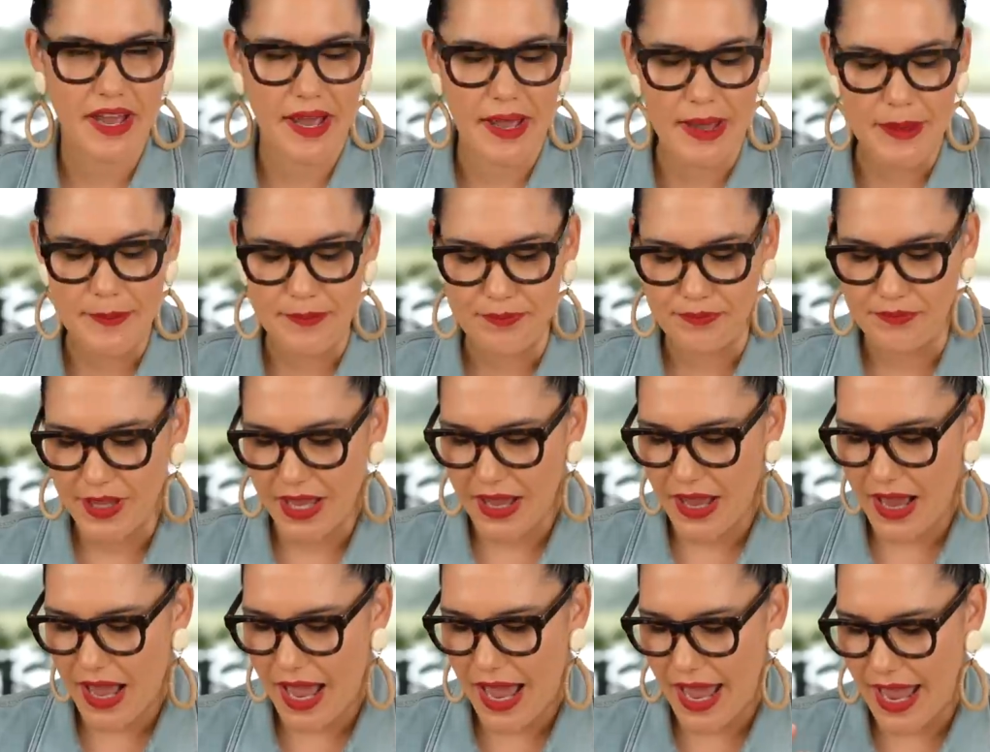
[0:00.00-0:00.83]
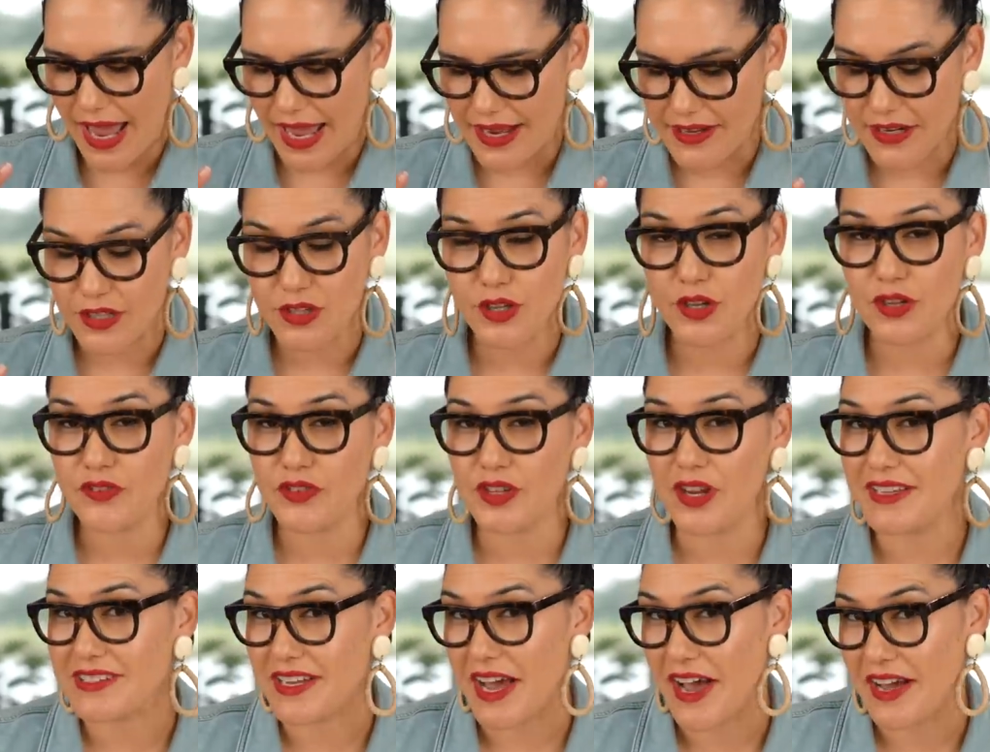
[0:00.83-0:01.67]
um, and a lot of you
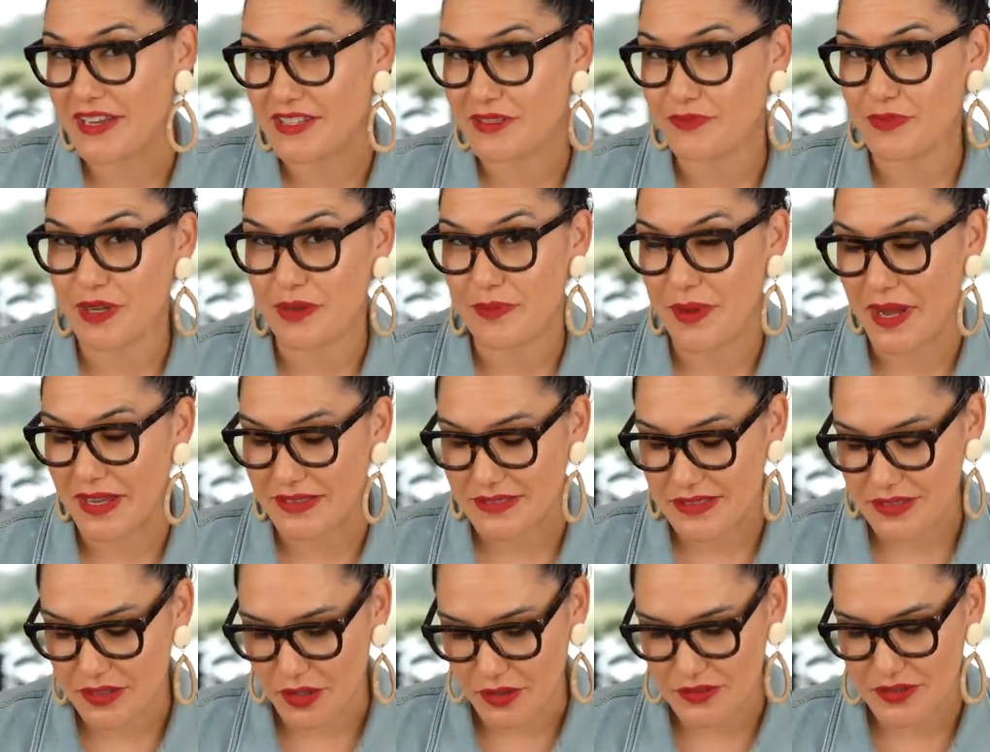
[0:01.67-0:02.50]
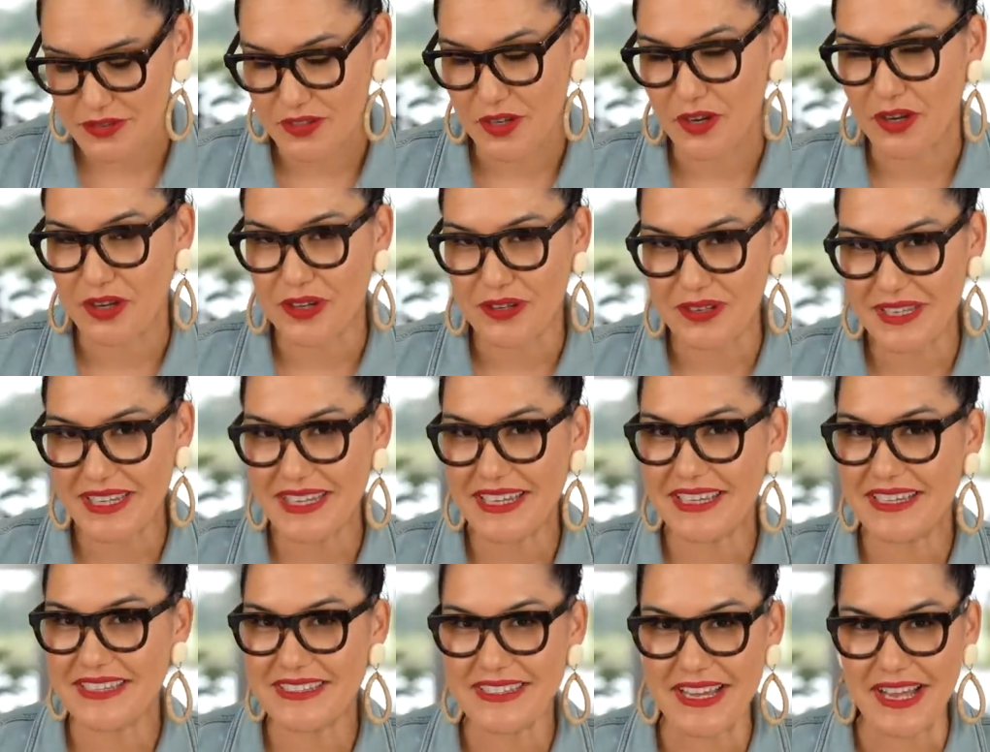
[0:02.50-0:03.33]
guys ask me about salt so
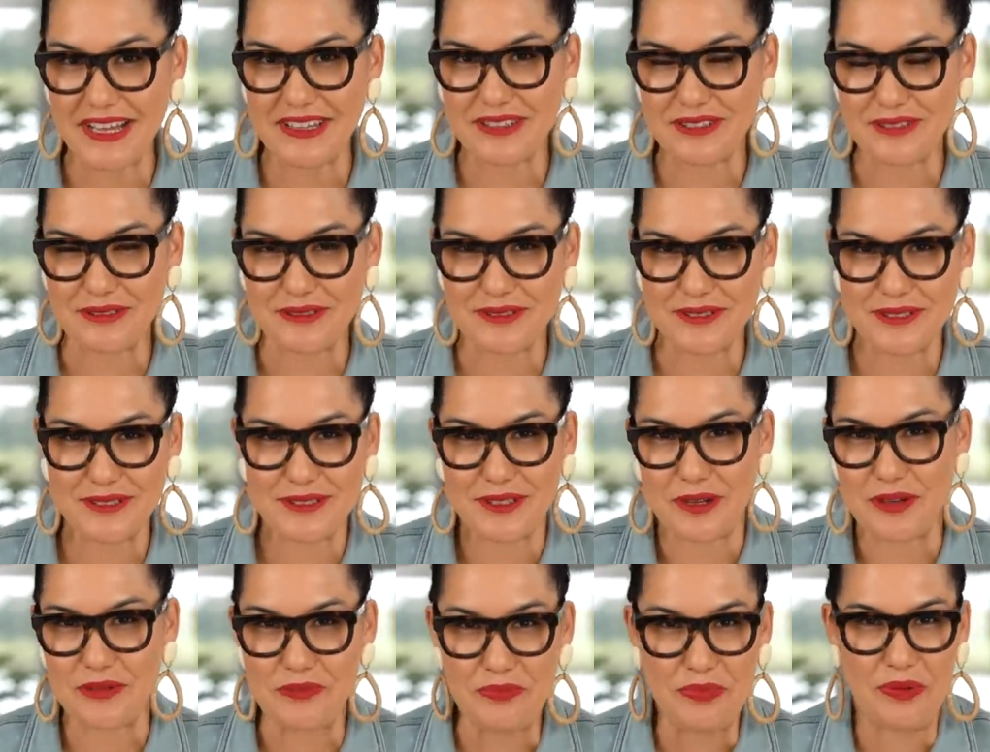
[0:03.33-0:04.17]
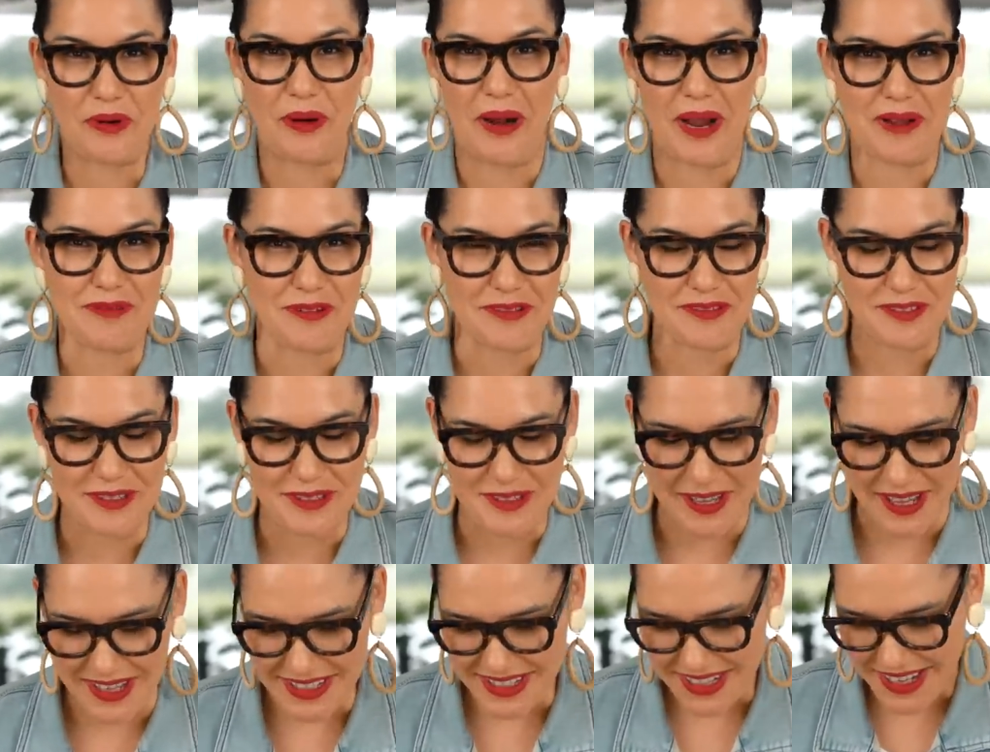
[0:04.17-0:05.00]
here's our little salt primer if you
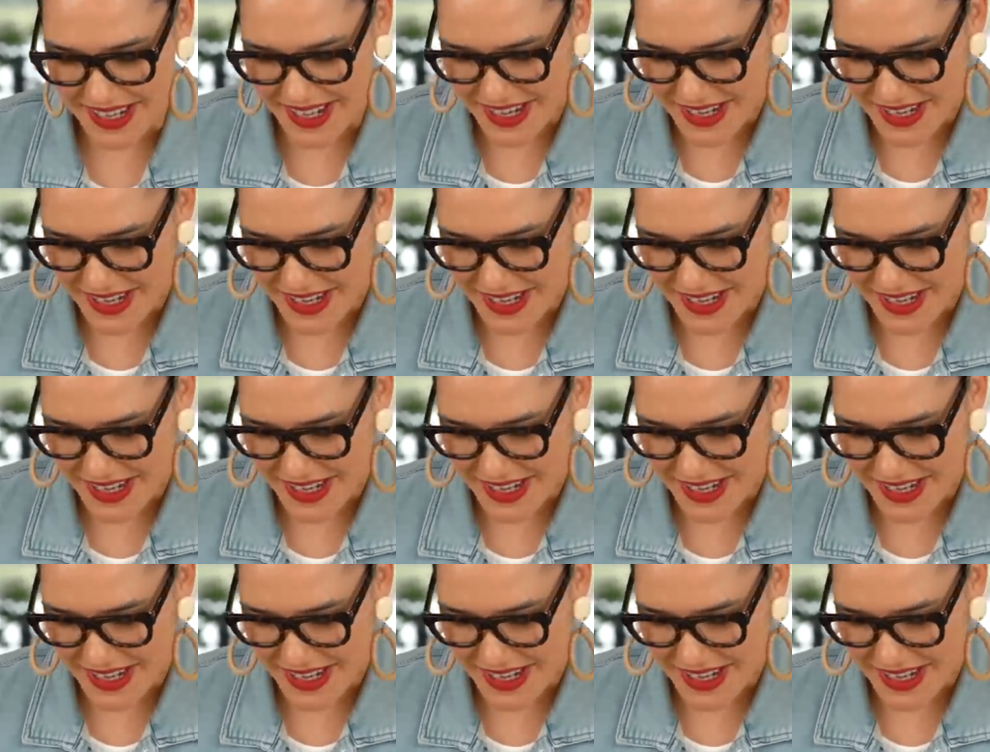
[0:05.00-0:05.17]
like.